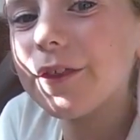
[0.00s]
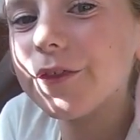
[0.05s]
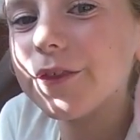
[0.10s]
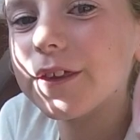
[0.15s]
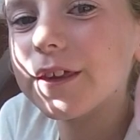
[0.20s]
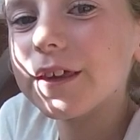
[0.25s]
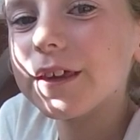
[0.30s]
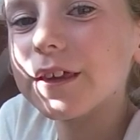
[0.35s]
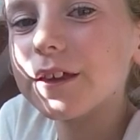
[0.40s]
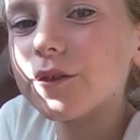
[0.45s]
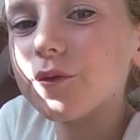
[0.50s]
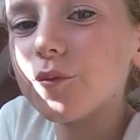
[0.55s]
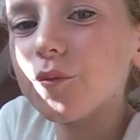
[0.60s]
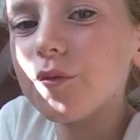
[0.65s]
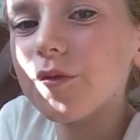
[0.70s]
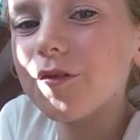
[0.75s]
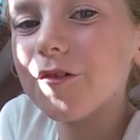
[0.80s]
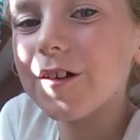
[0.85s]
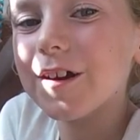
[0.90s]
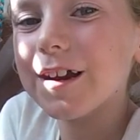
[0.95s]
think he's
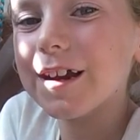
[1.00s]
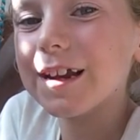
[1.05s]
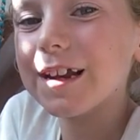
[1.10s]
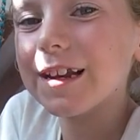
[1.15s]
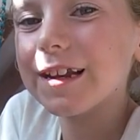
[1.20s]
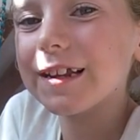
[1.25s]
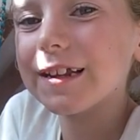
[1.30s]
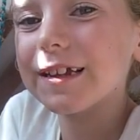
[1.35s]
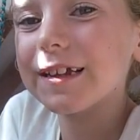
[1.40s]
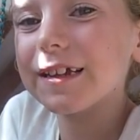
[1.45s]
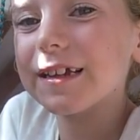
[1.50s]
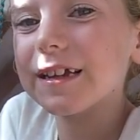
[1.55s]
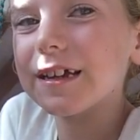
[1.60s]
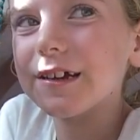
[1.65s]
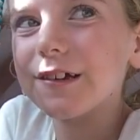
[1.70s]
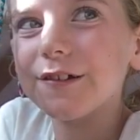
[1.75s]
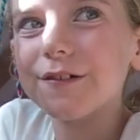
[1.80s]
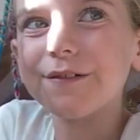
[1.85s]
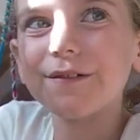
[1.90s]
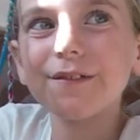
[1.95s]
really
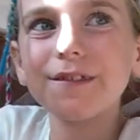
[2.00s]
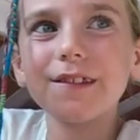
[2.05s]
cute.